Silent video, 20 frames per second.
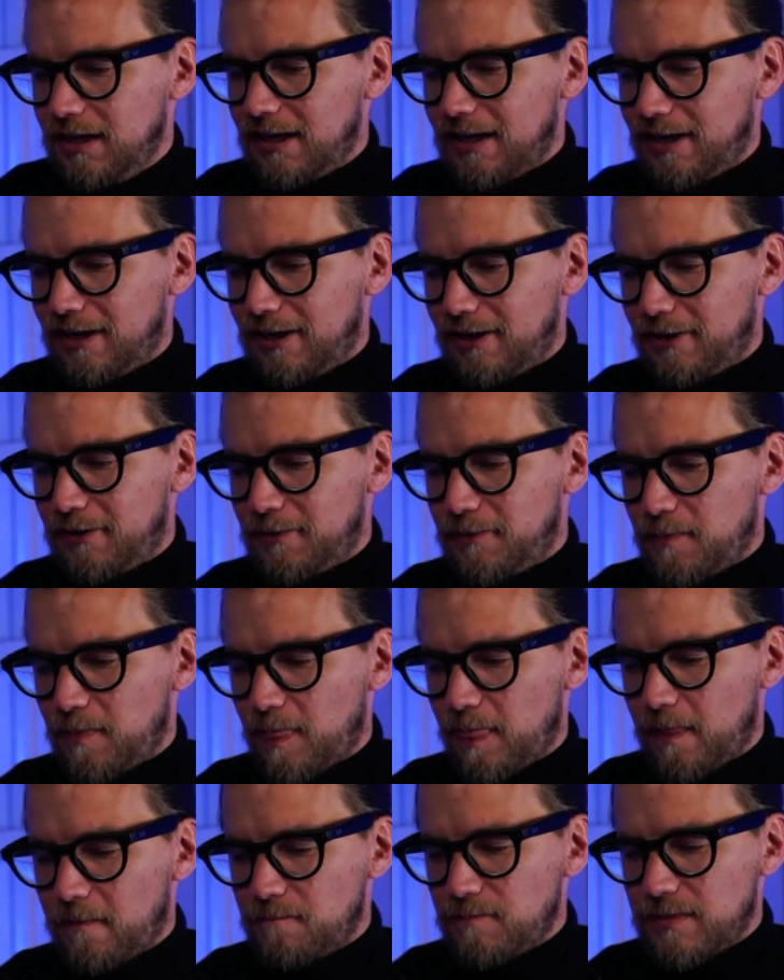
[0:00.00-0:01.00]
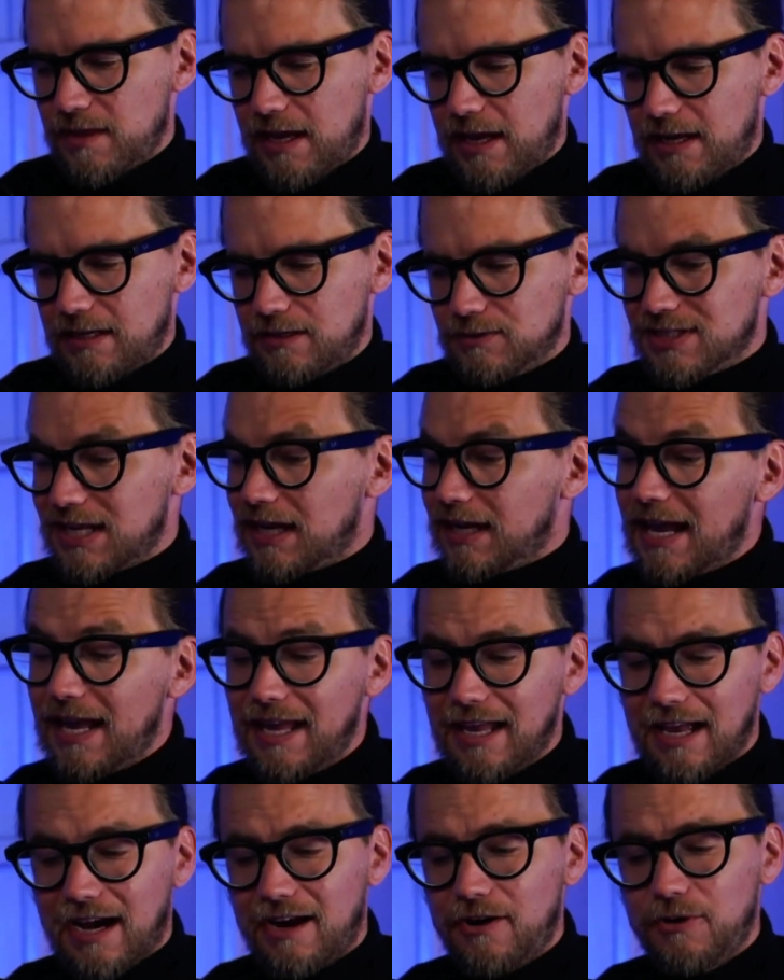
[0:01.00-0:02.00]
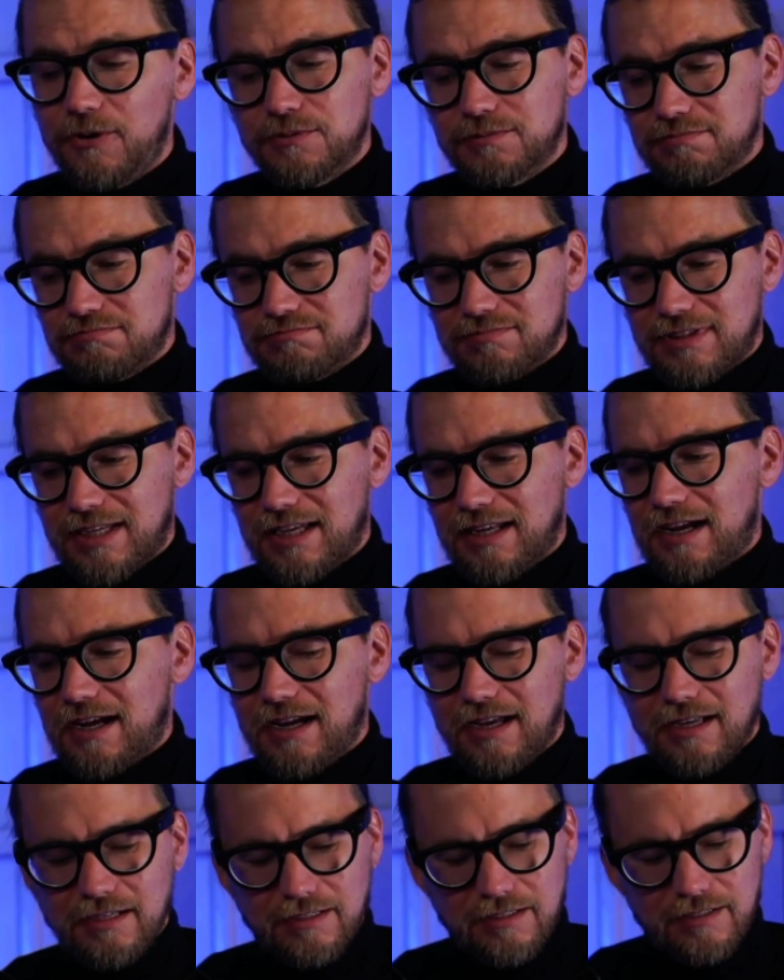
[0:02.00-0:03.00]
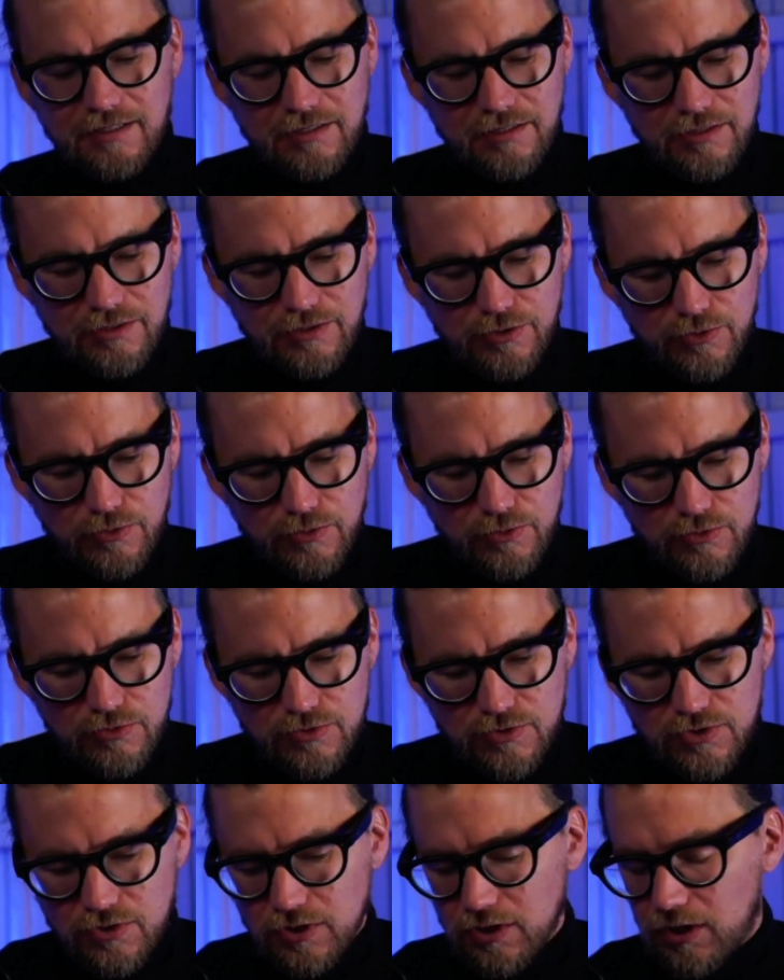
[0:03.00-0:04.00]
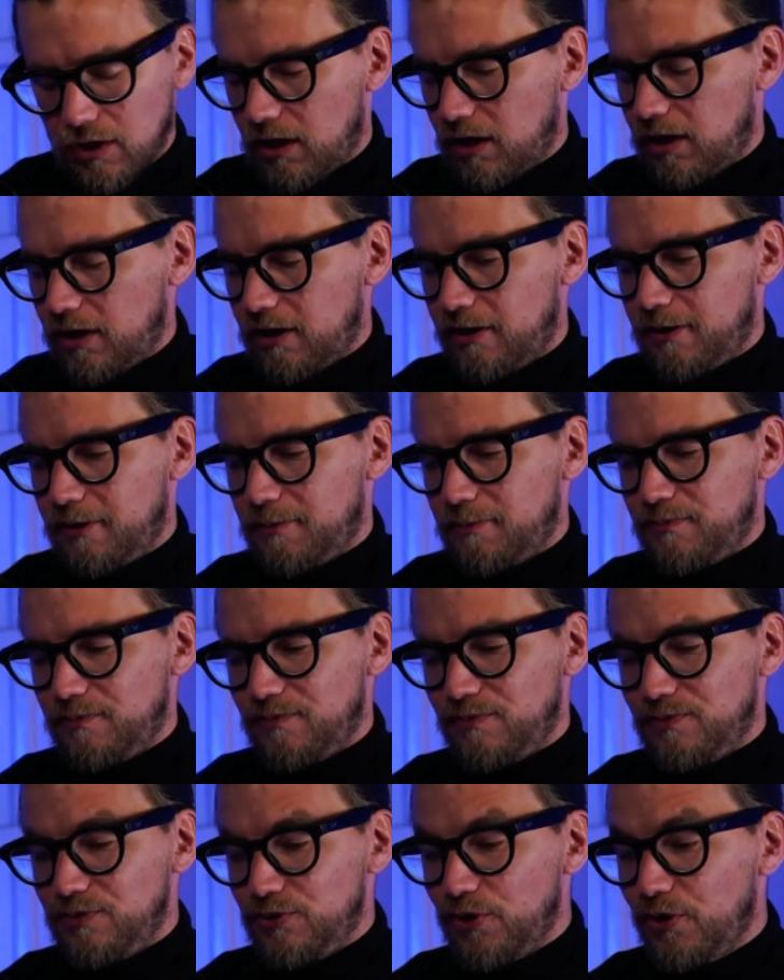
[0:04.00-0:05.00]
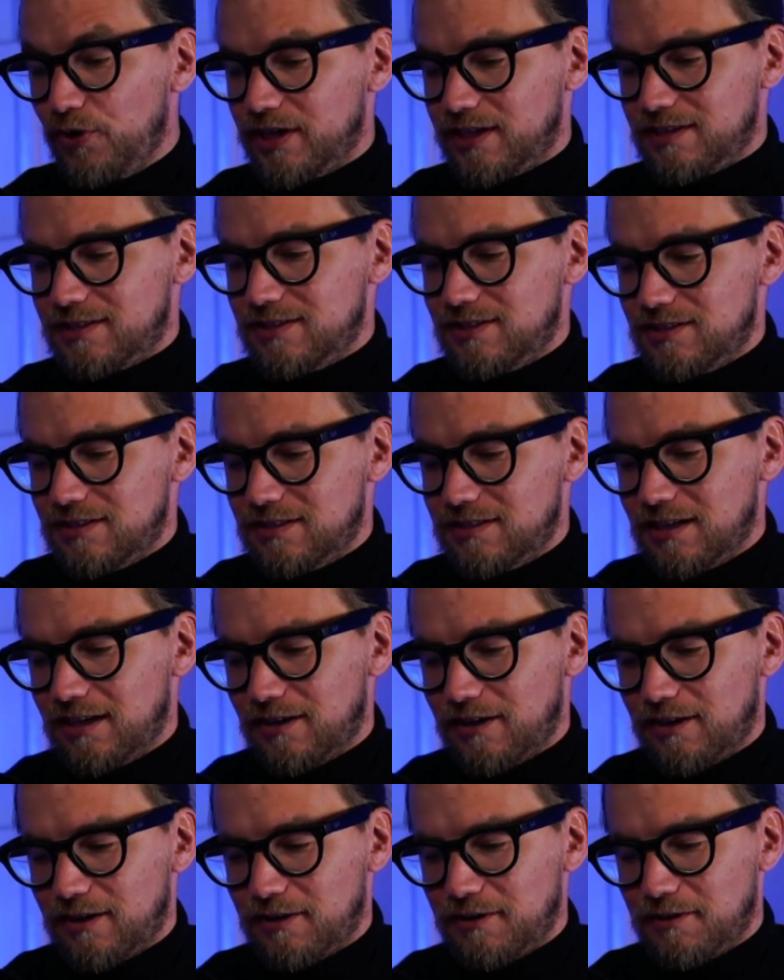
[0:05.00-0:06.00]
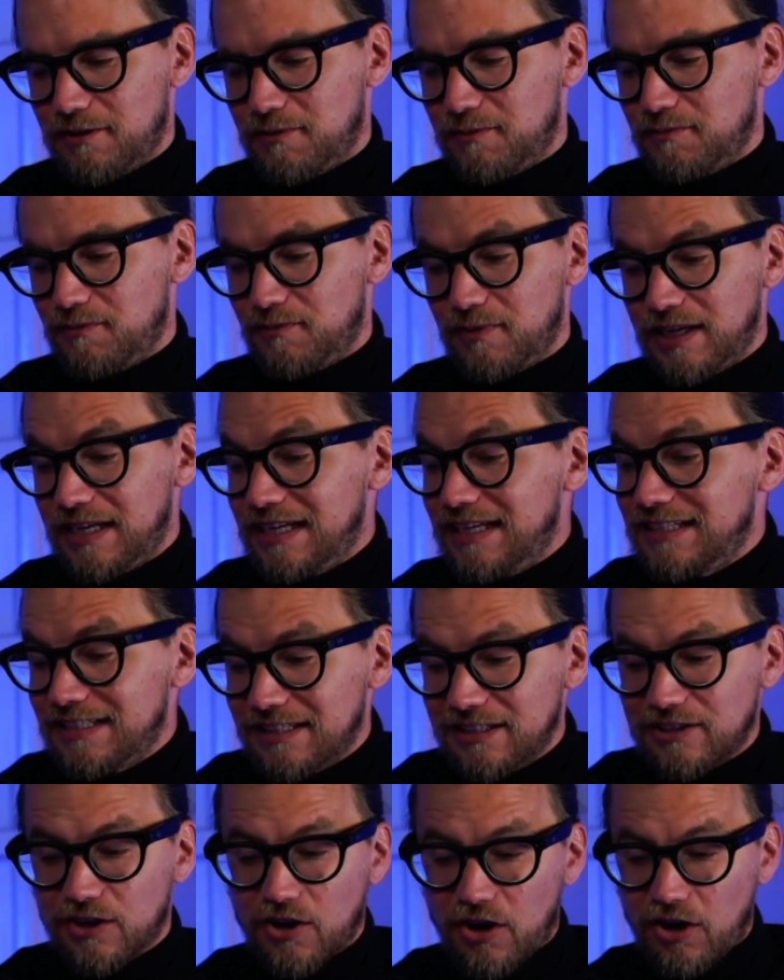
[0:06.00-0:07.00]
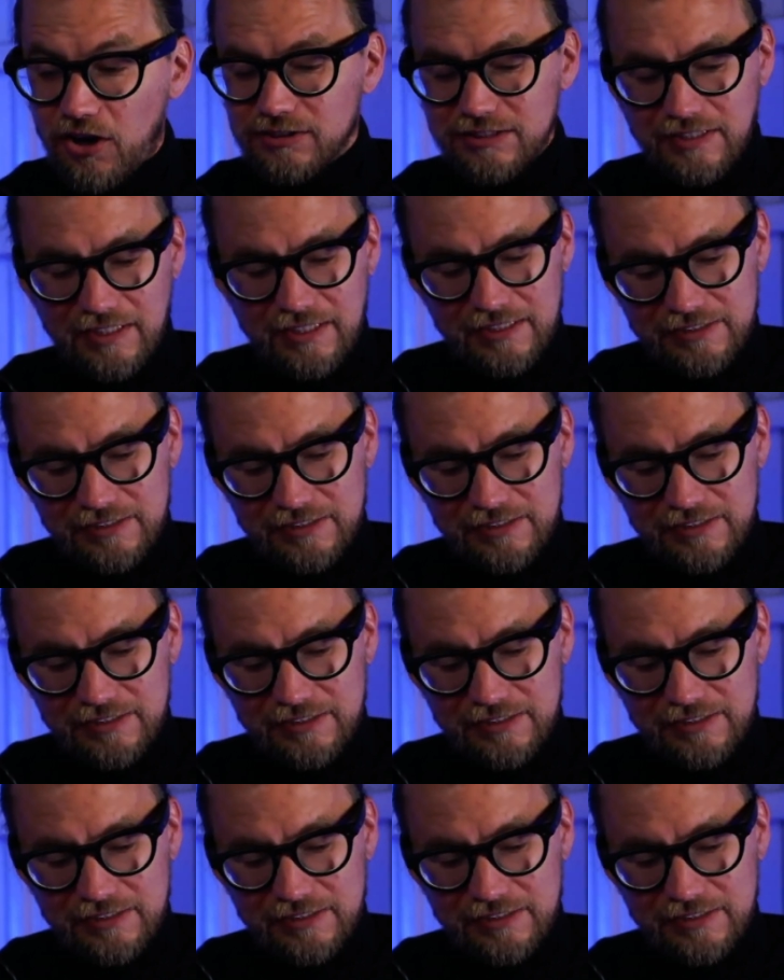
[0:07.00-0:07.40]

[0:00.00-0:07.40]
And he was like, hey, how can I use Notice in the context